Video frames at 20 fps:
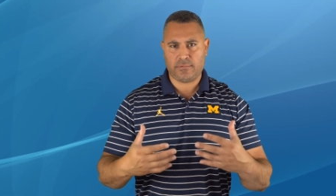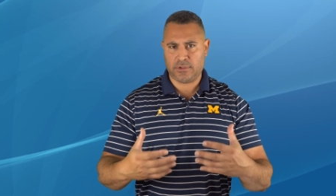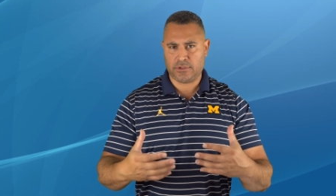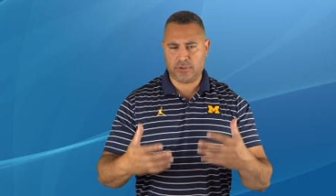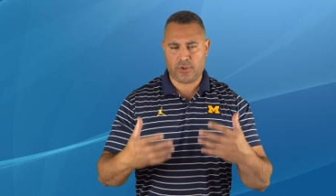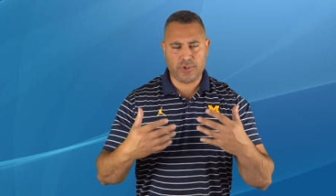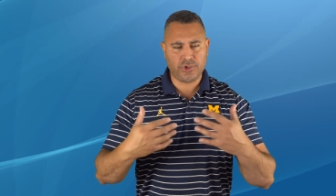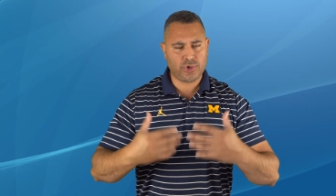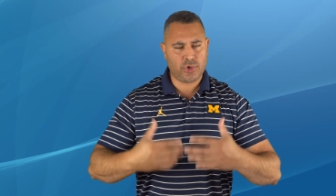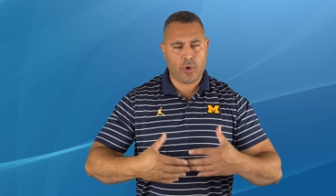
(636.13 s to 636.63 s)
As
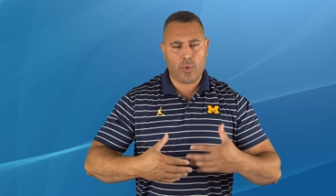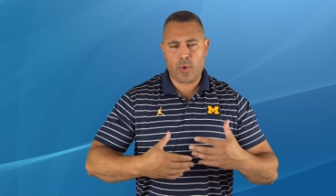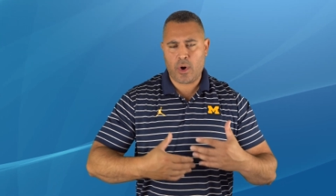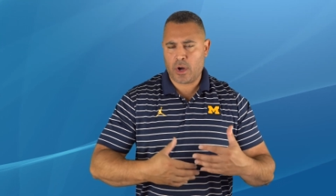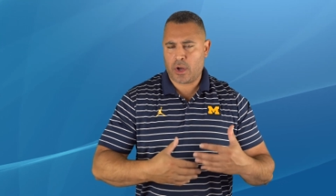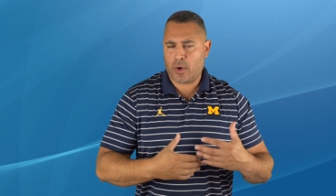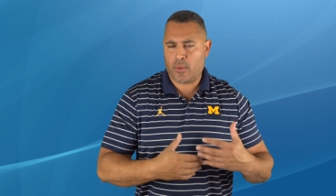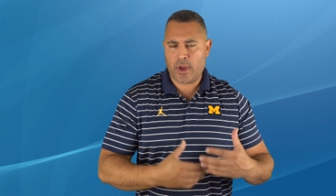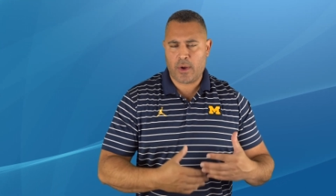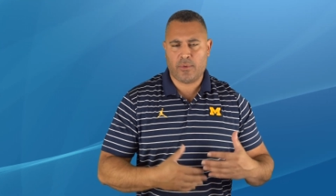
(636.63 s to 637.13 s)
long as you don't
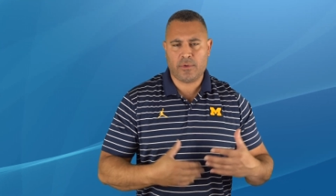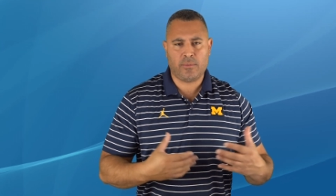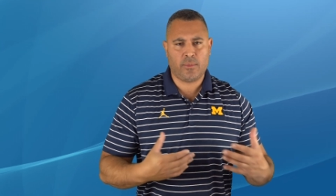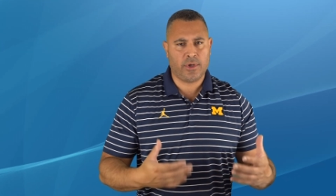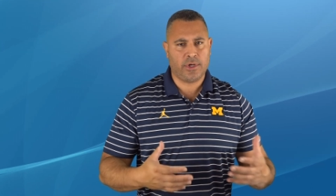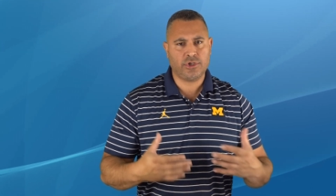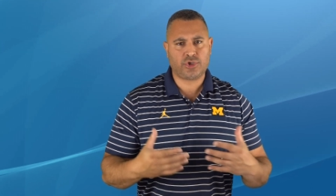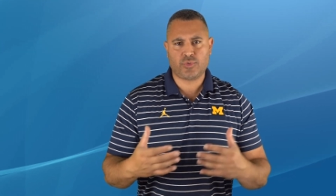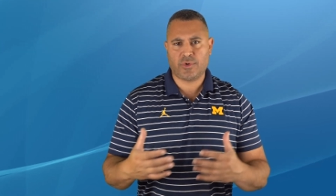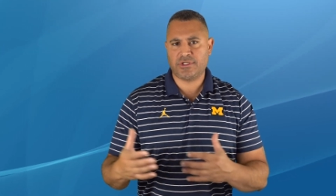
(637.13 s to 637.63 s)
walk away with more
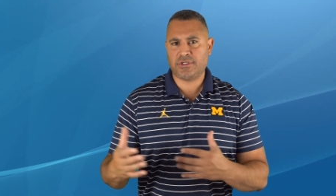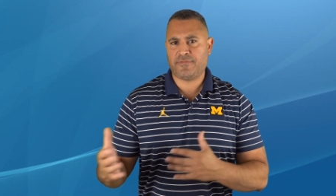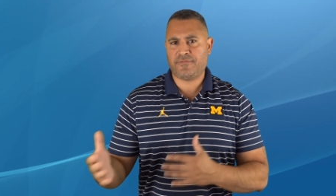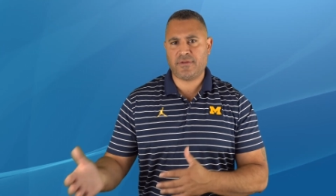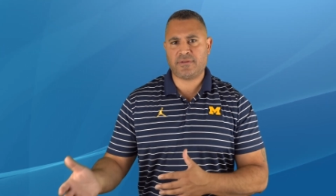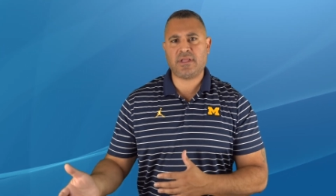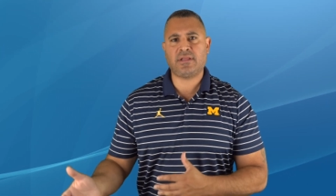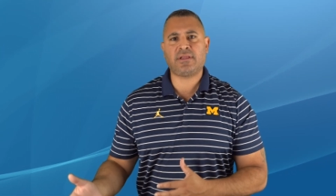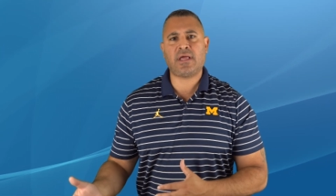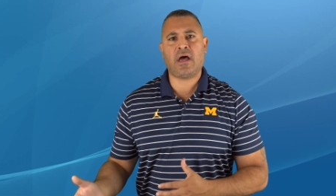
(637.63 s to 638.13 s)
than
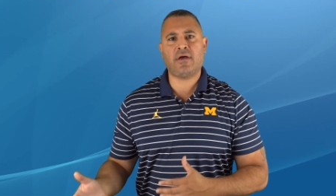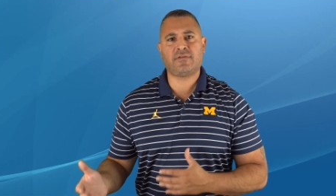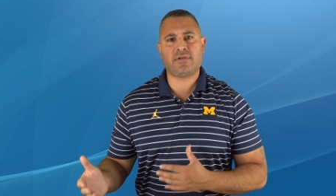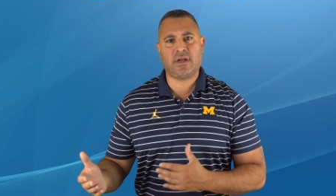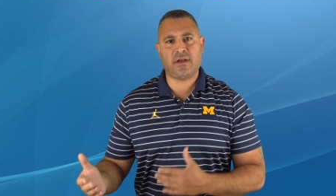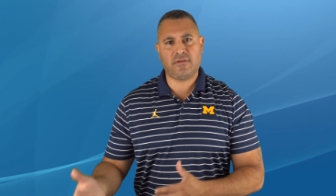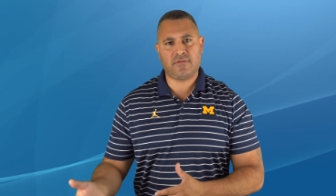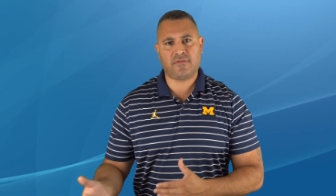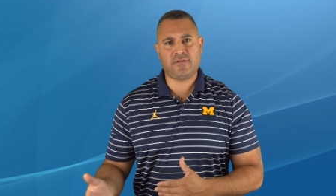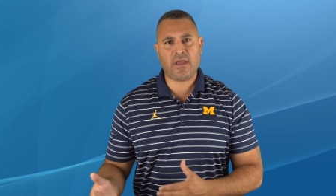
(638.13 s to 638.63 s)
$250,000
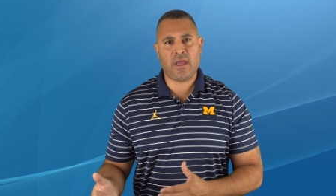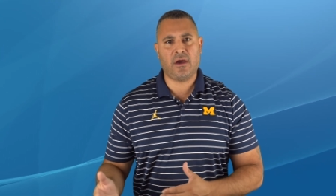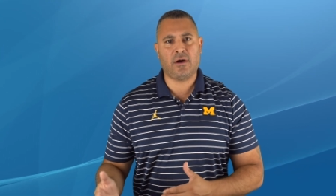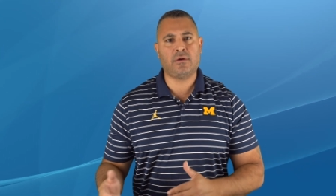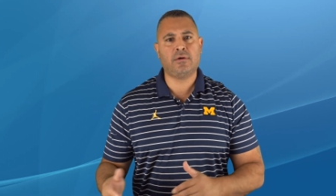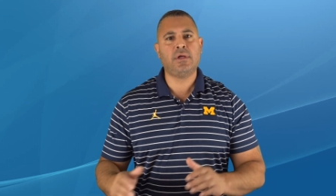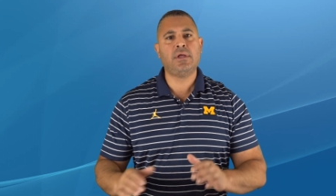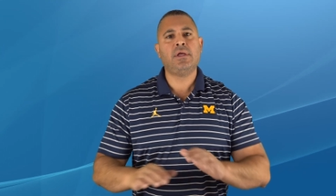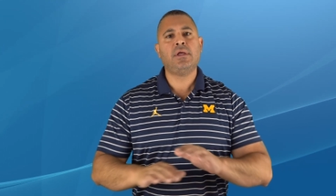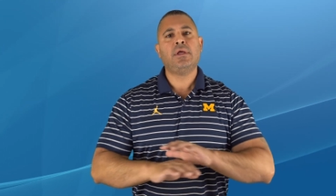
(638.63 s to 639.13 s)
on the
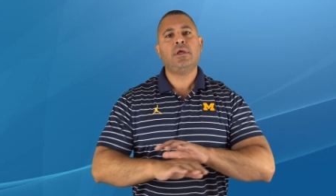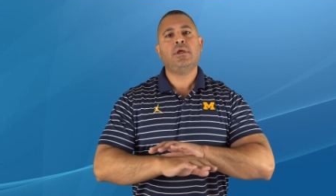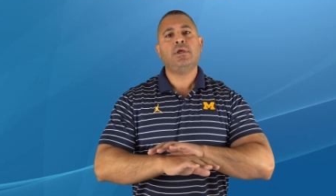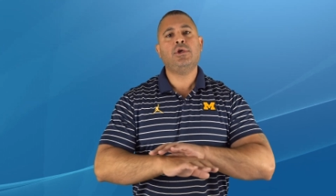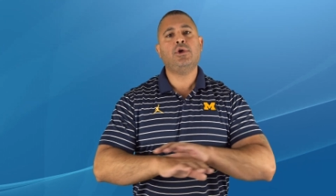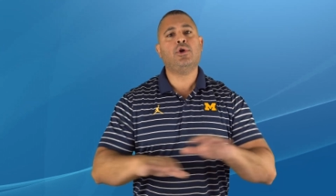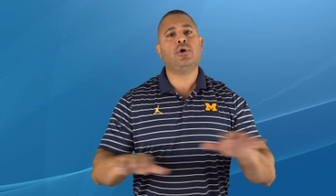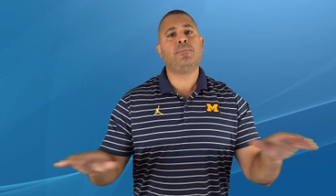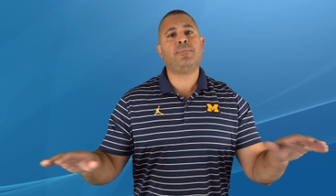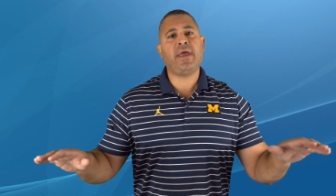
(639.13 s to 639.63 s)
sale,
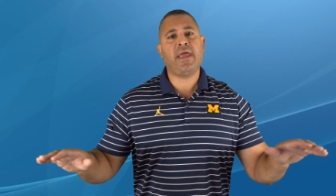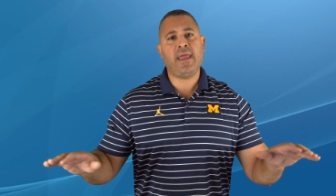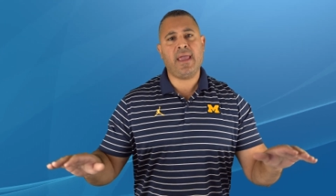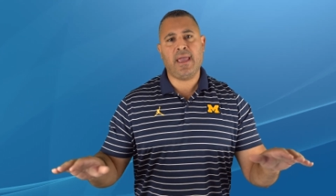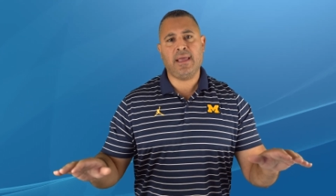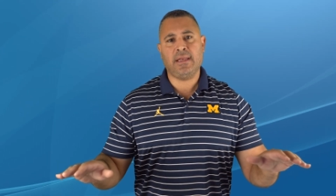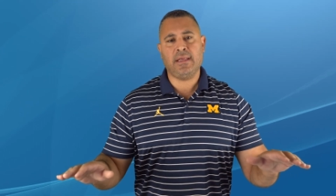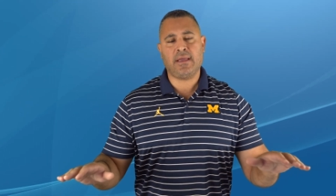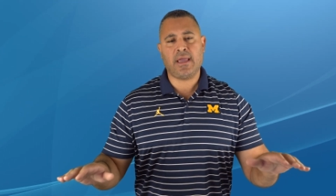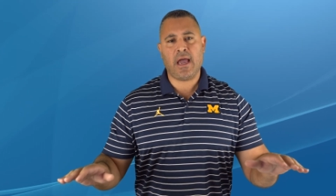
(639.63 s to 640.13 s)
you don't pay
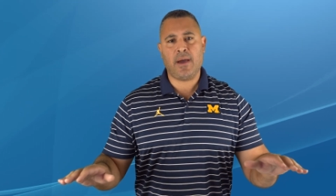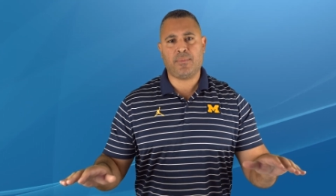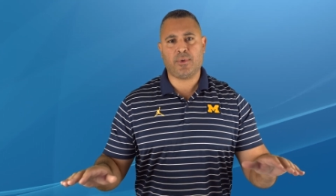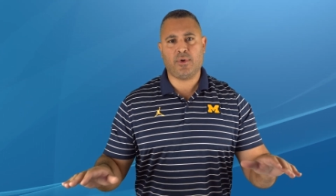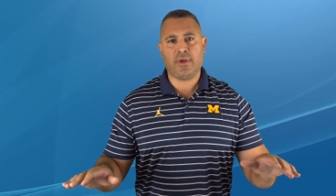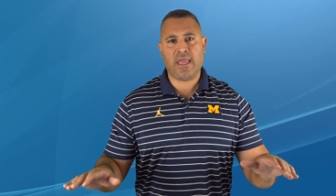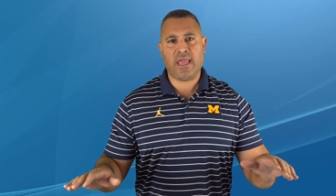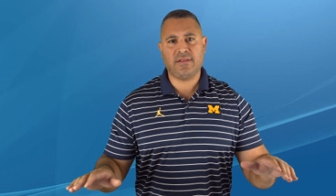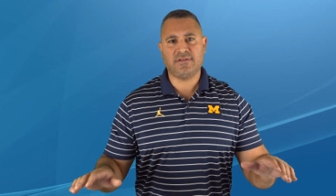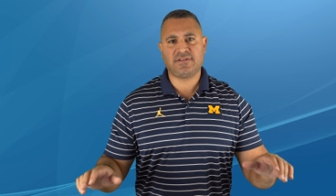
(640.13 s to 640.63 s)
any capital
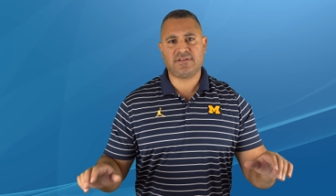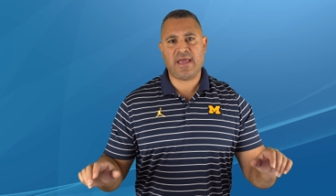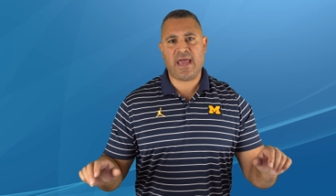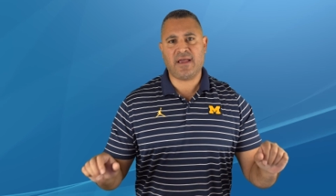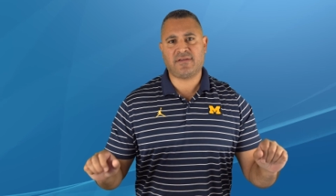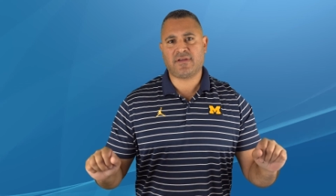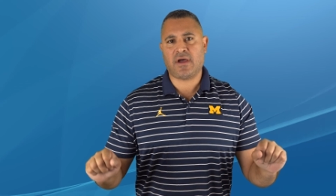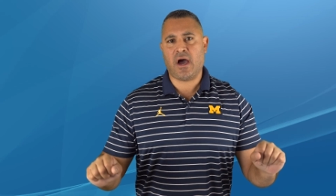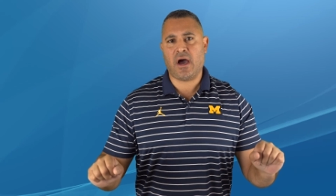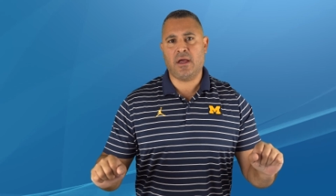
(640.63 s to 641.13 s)
gains
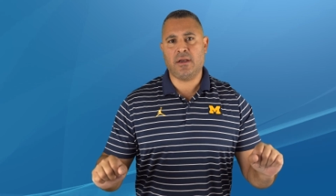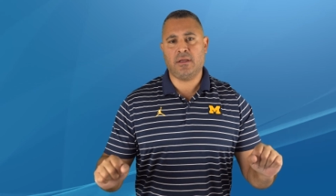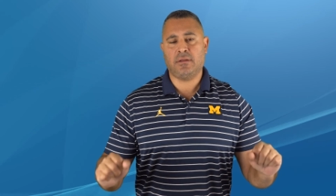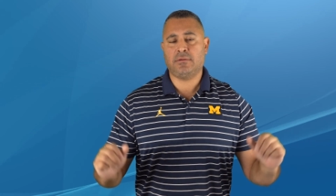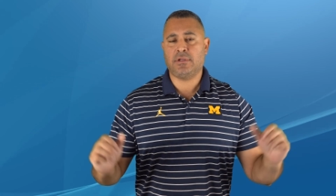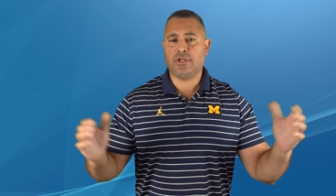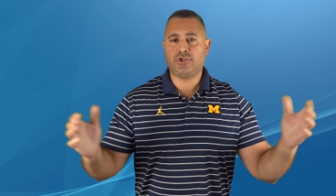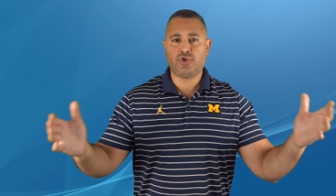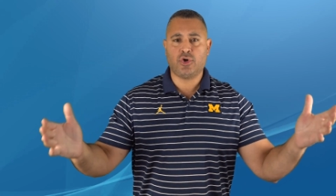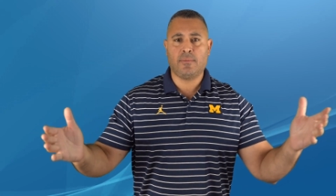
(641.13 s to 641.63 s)
tax on it.
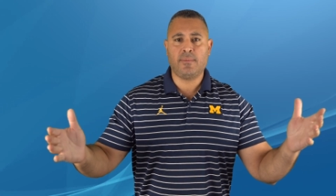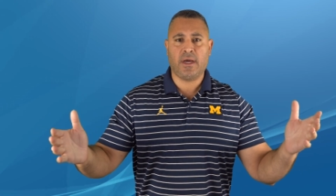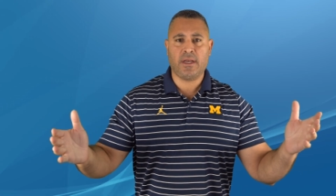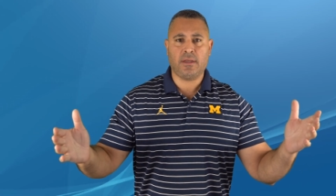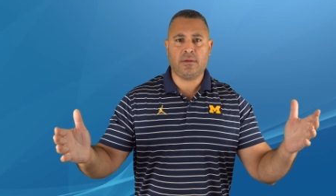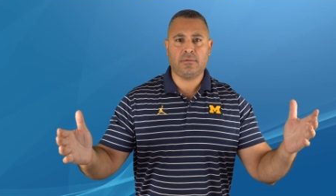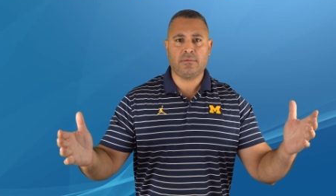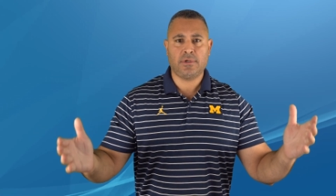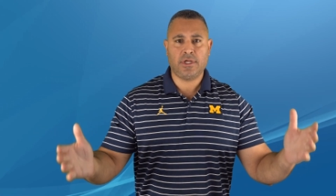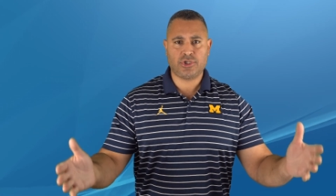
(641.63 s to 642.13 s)
It's your money.
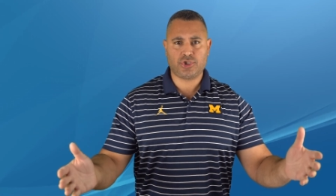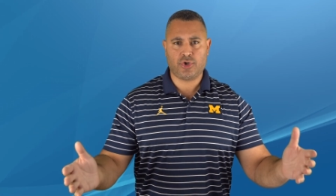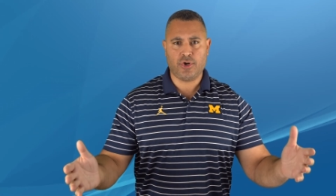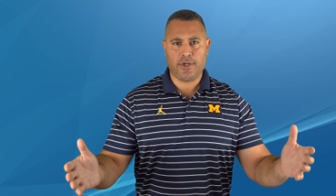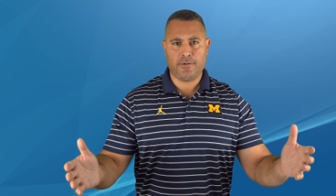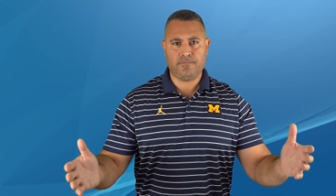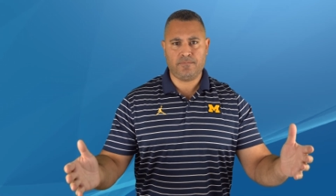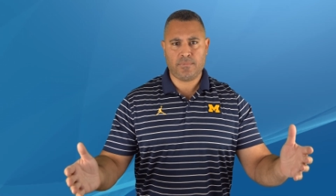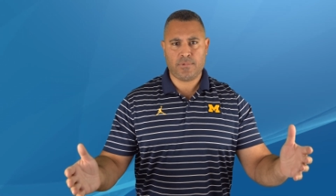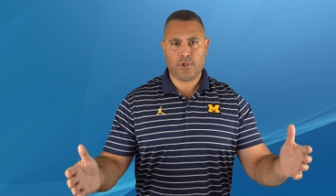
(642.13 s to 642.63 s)
It's good.